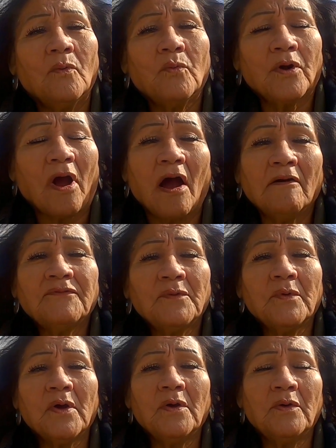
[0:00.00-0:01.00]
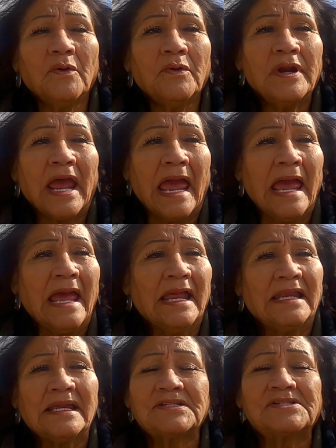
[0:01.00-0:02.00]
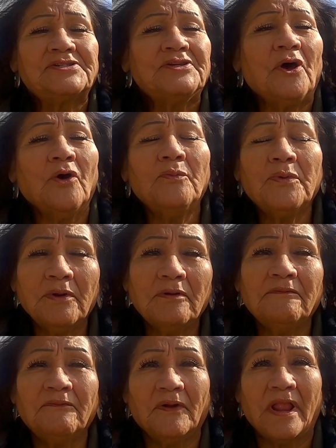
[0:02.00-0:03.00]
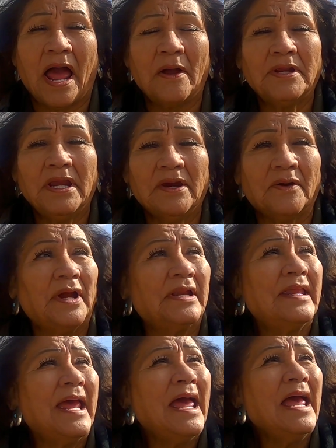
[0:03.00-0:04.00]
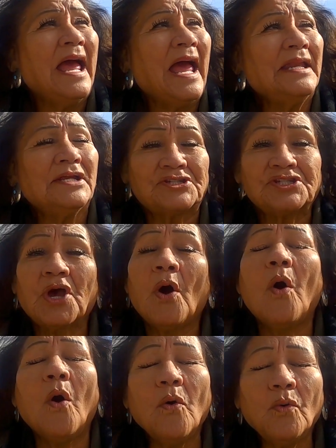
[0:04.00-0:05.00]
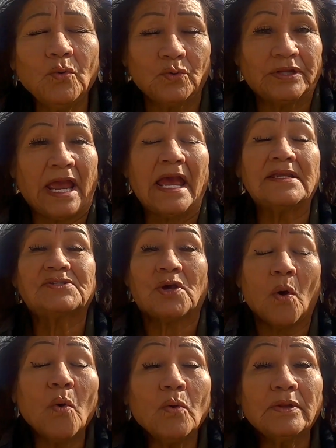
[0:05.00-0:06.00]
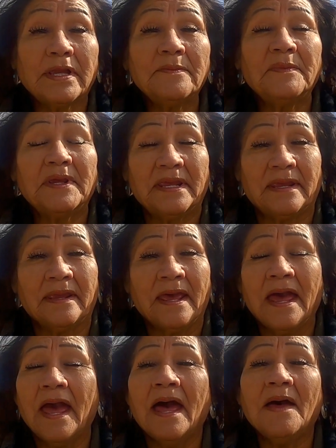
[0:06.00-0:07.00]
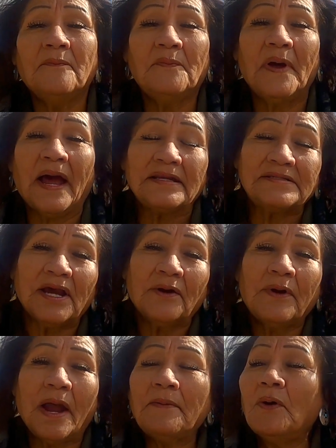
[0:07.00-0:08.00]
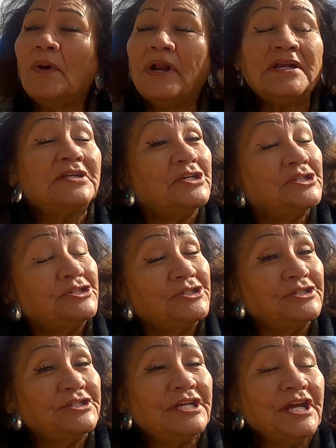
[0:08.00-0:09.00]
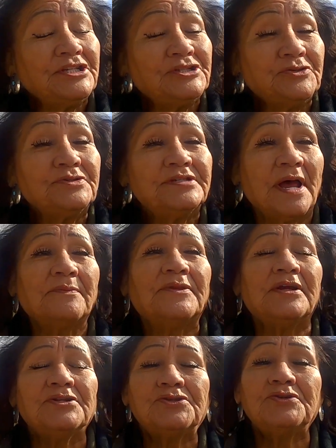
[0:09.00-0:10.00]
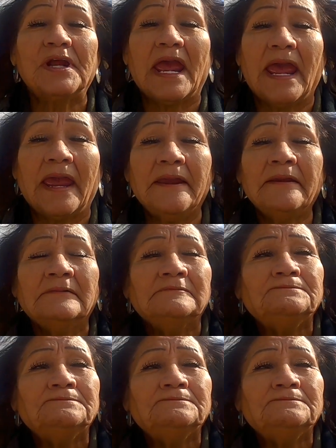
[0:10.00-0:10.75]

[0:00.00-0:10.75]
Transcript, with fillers: we're off the road, and it's so beautiful out here, and it's cold, as cold can be. But Grandma wanted to teach you something today.